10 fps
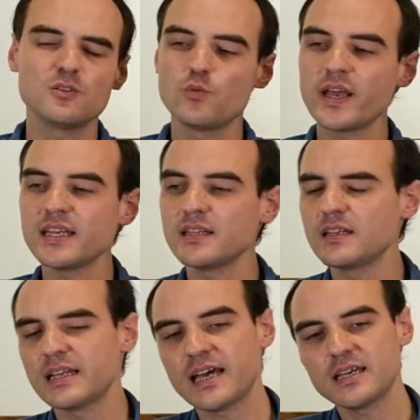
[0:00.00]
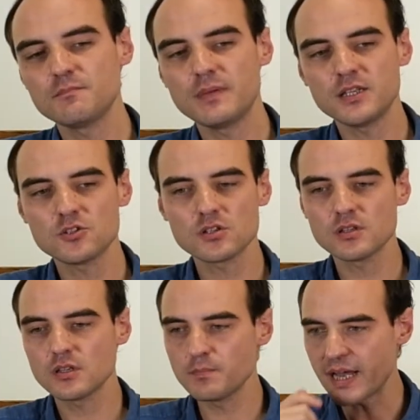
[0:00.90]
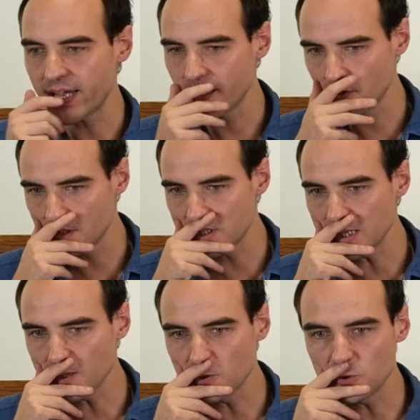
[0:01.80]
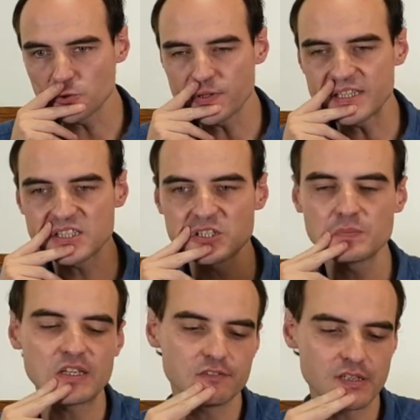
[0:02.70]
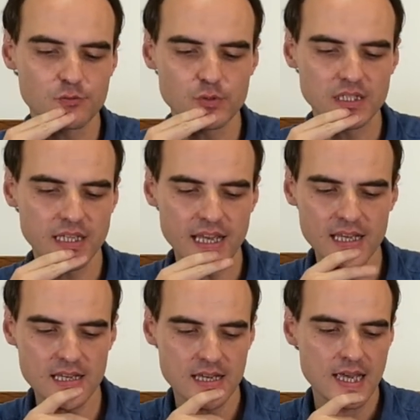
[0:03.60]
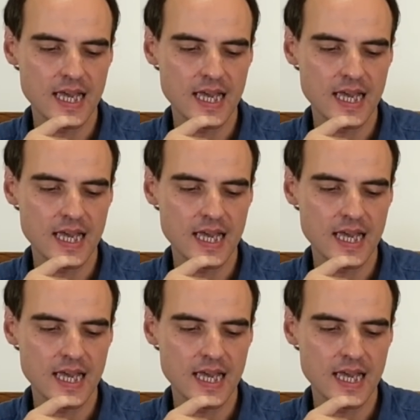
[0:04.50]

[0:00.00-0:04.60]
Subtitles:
Why didn't I mention the Bacanoy single trees as my favorite cake?